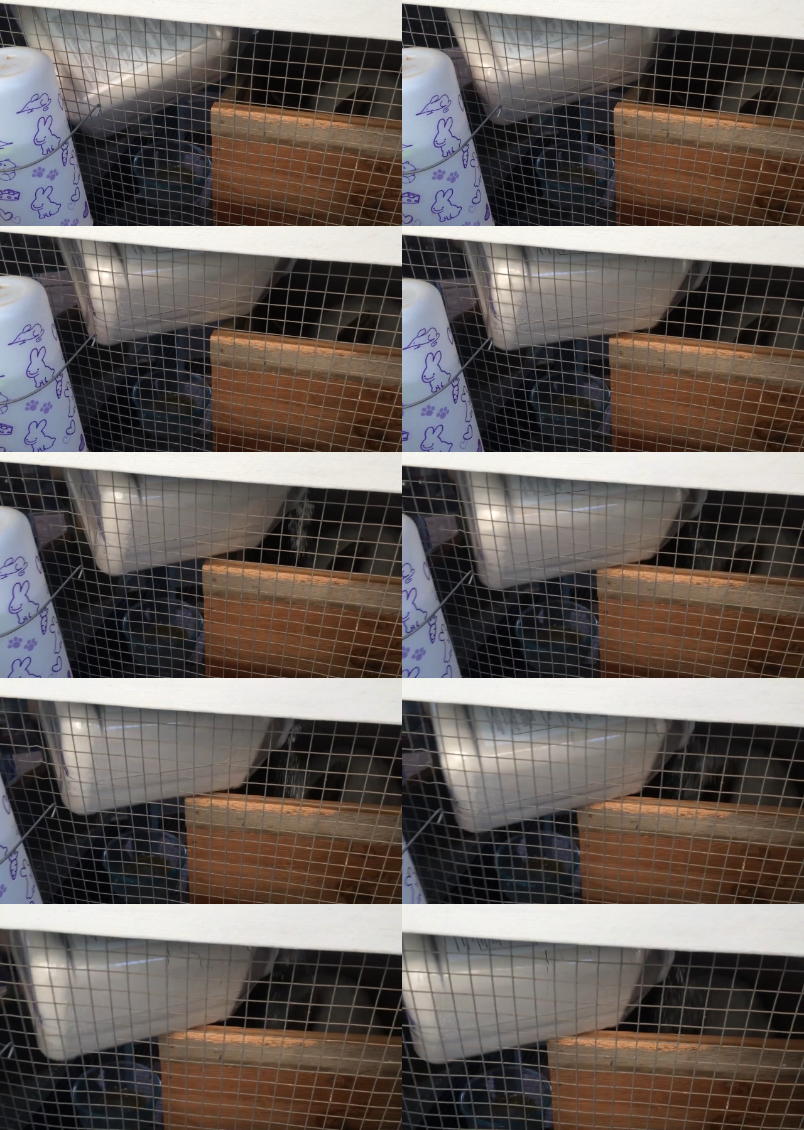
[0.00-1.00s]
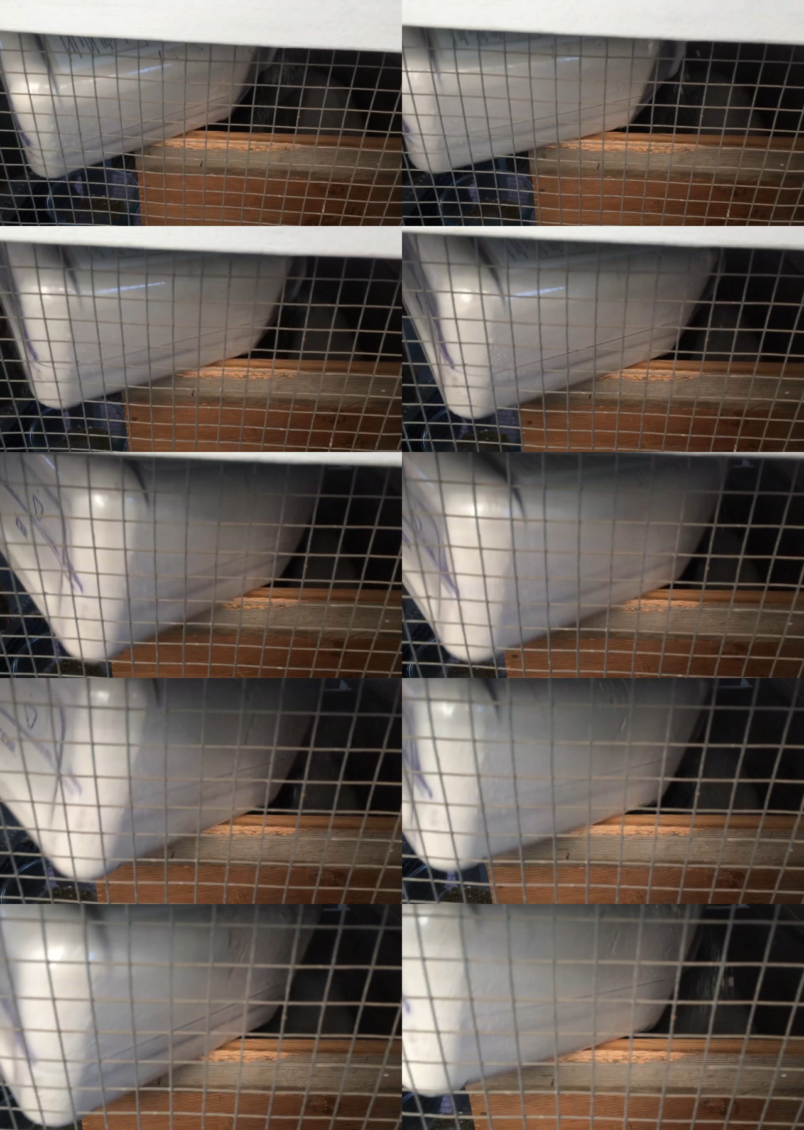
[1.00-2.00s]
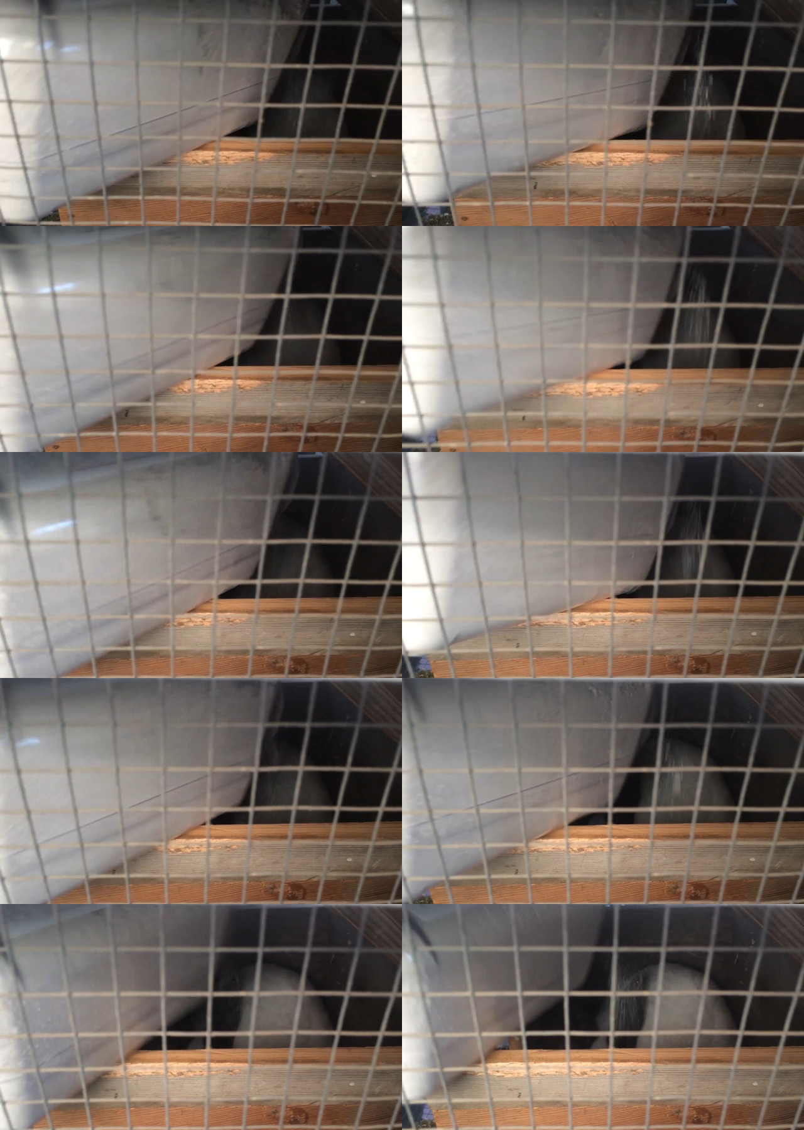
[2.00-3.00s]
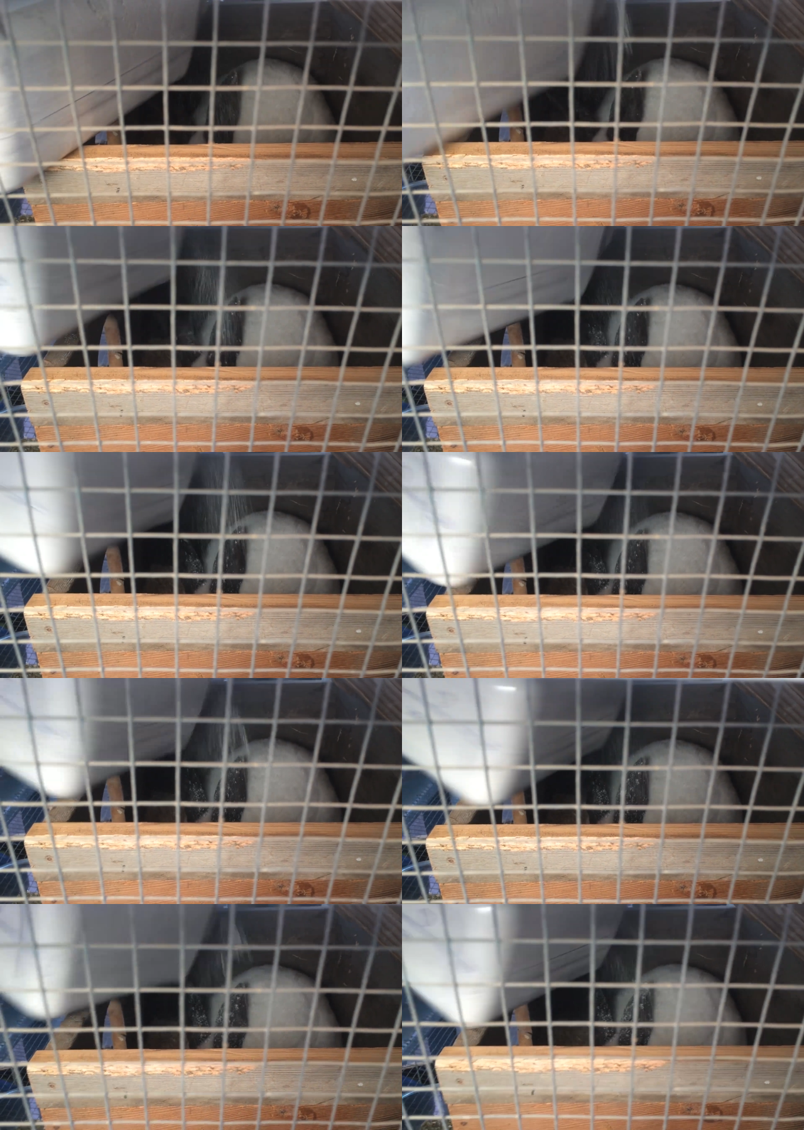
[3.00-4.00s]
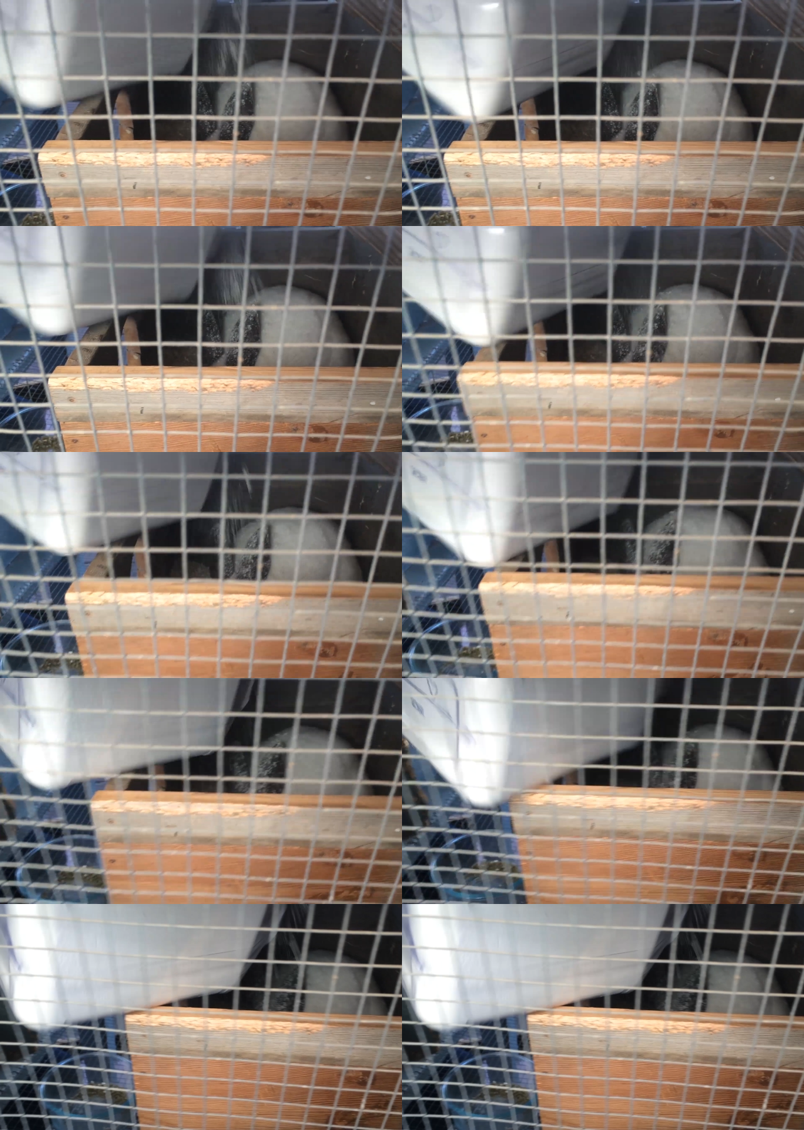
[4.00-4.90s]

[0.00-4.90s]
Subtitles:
(no speaker visible)